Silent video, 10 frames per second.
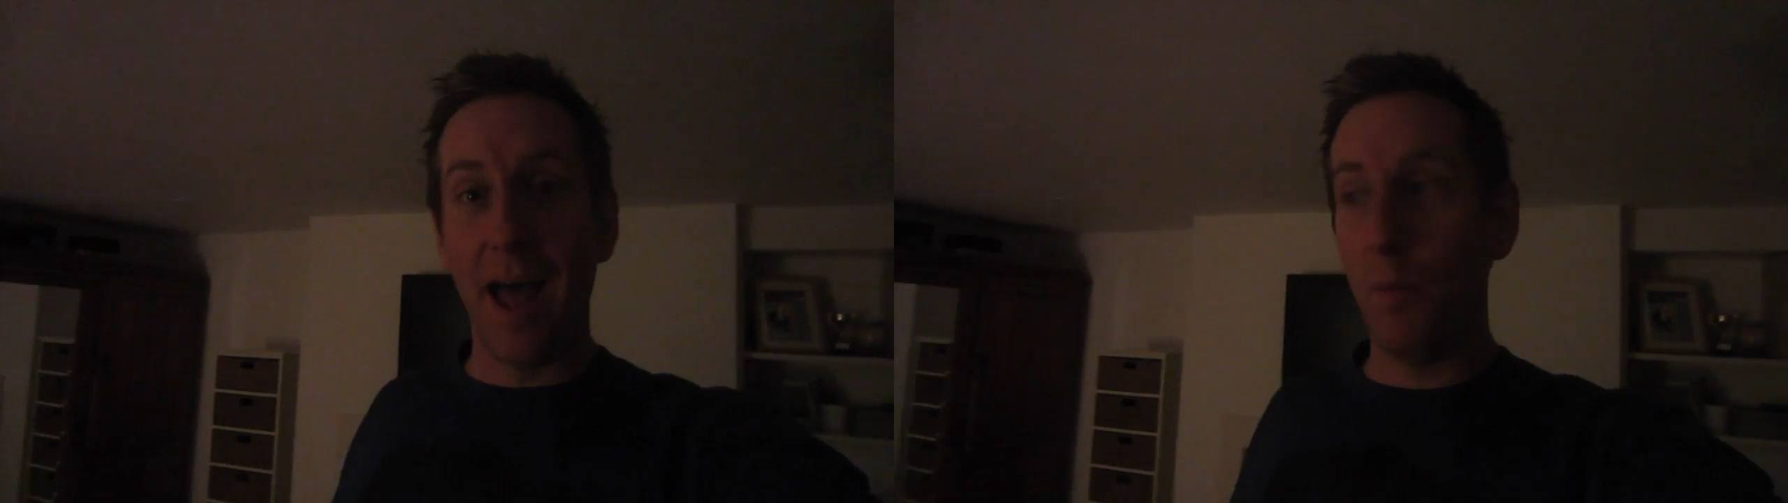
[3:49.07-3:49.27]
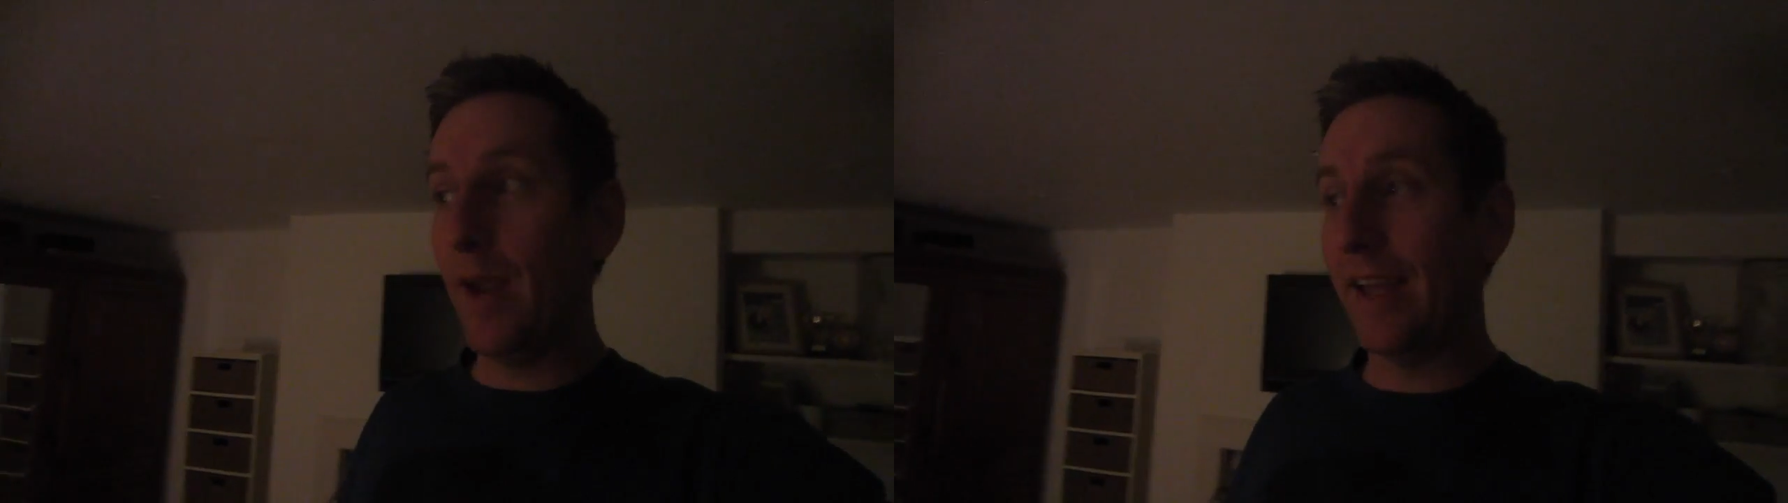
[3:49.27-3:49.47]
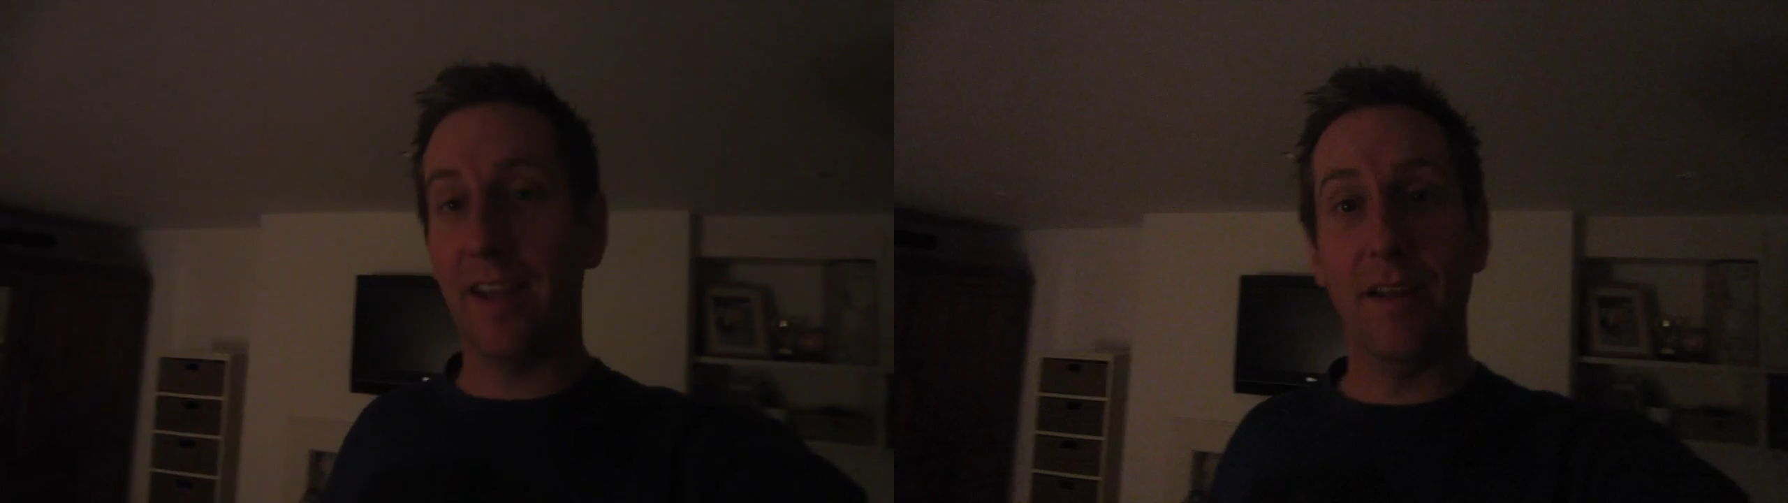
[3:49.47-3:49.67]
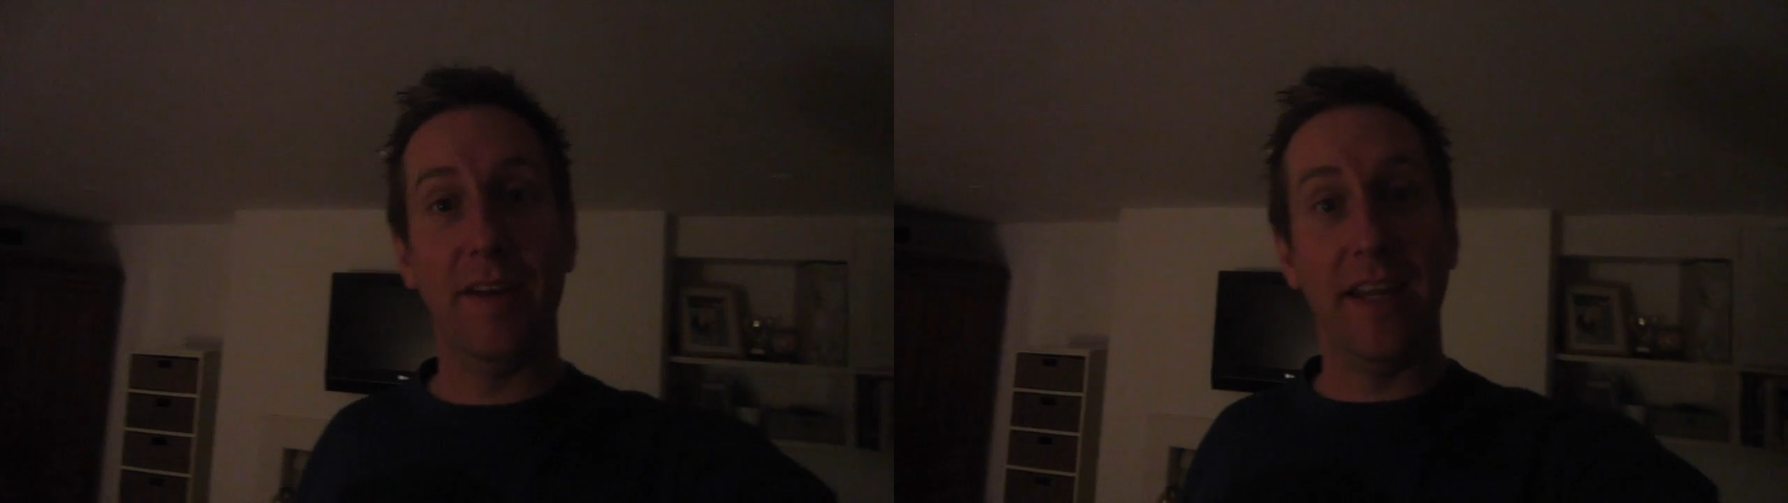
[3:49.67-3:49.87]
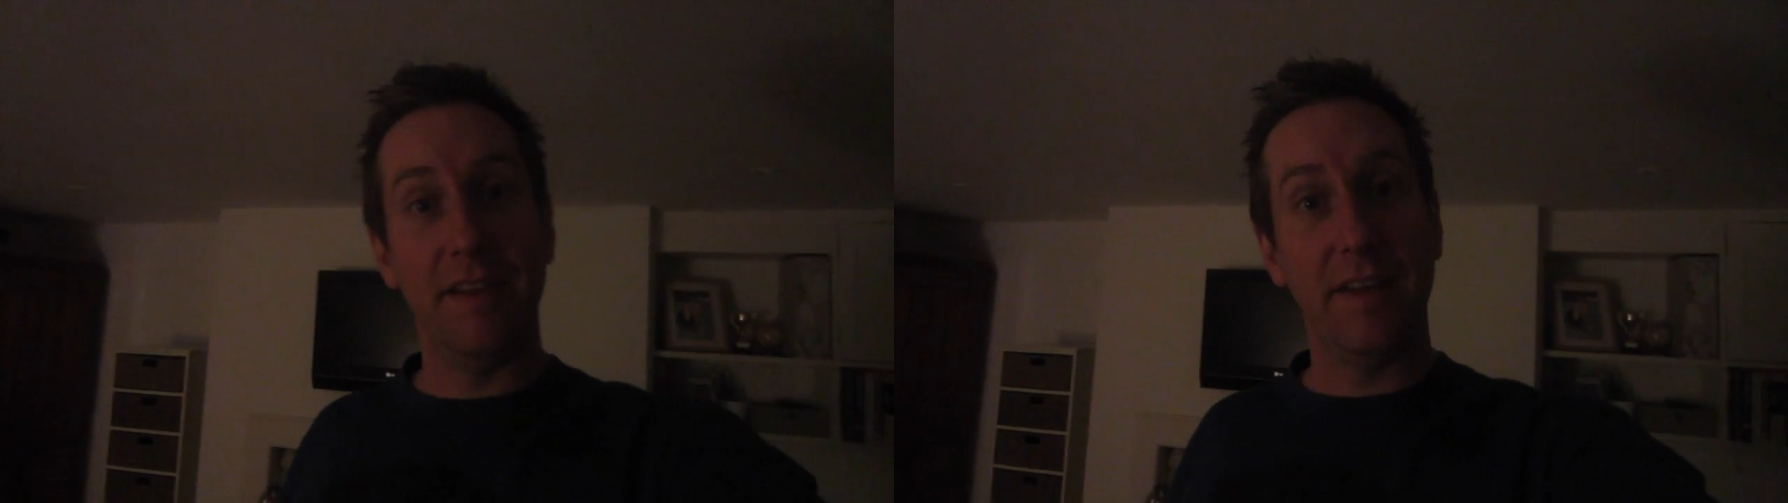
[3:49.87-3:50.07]
We had a
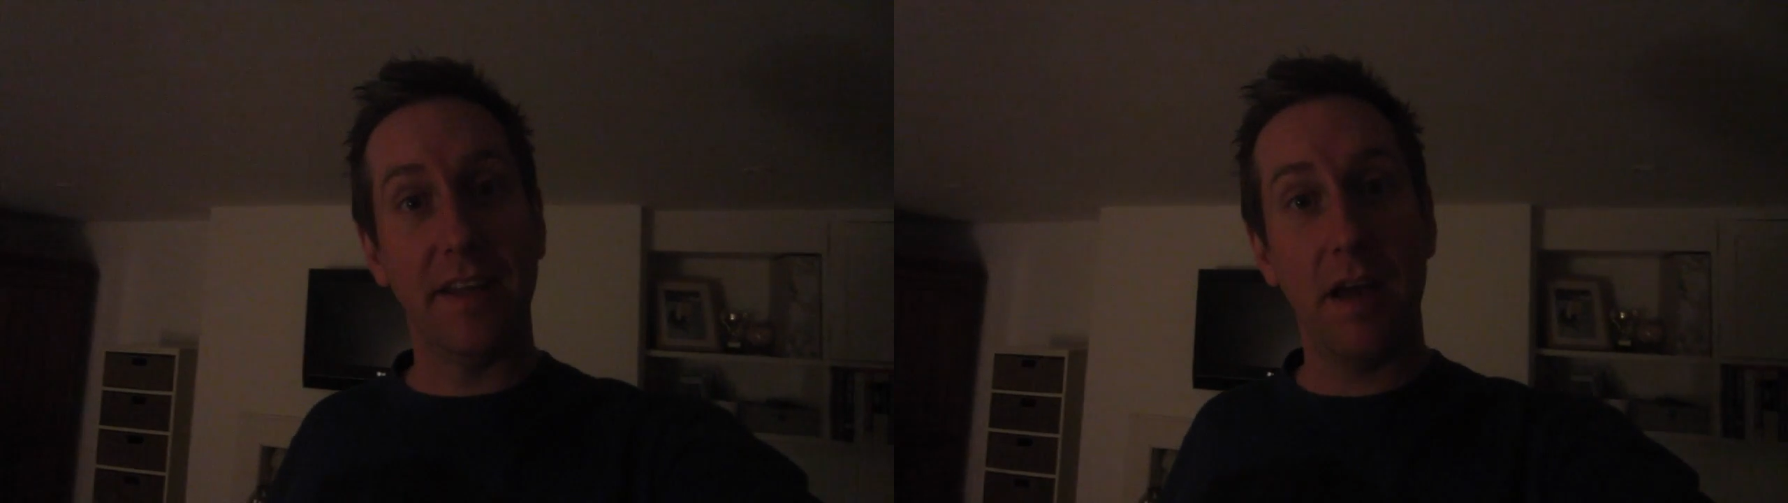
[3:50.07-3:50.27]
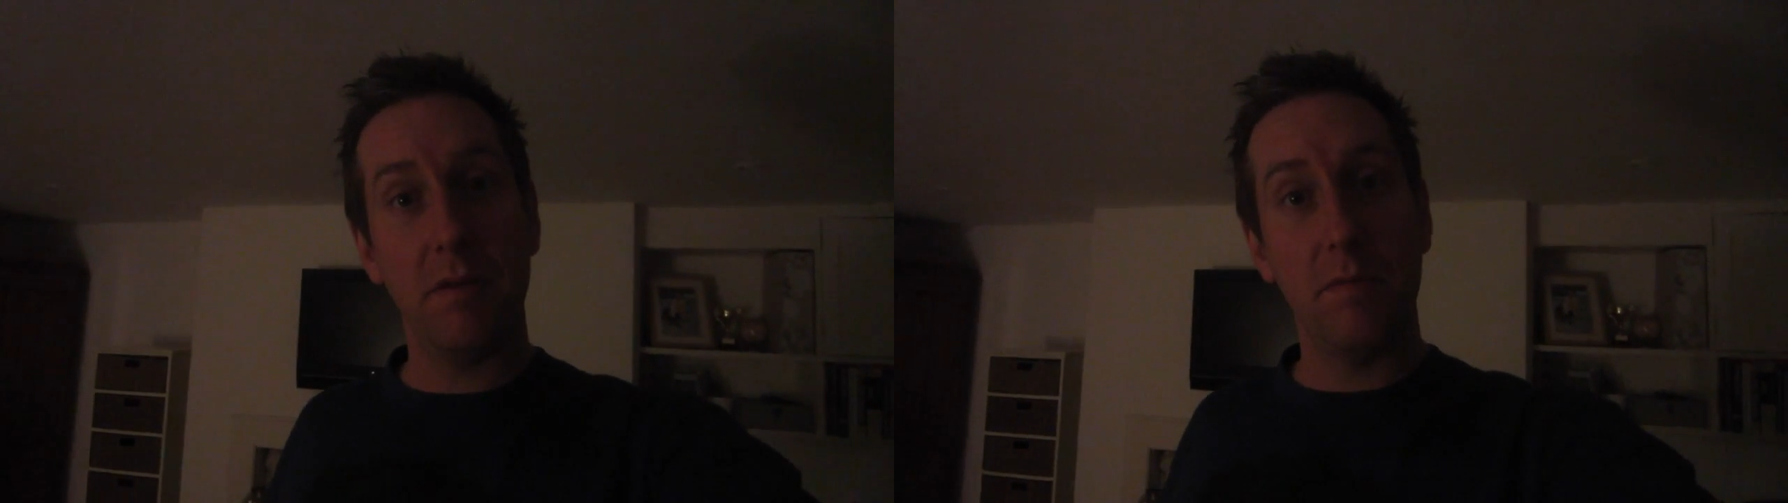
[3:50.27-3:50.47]
lovely evening though.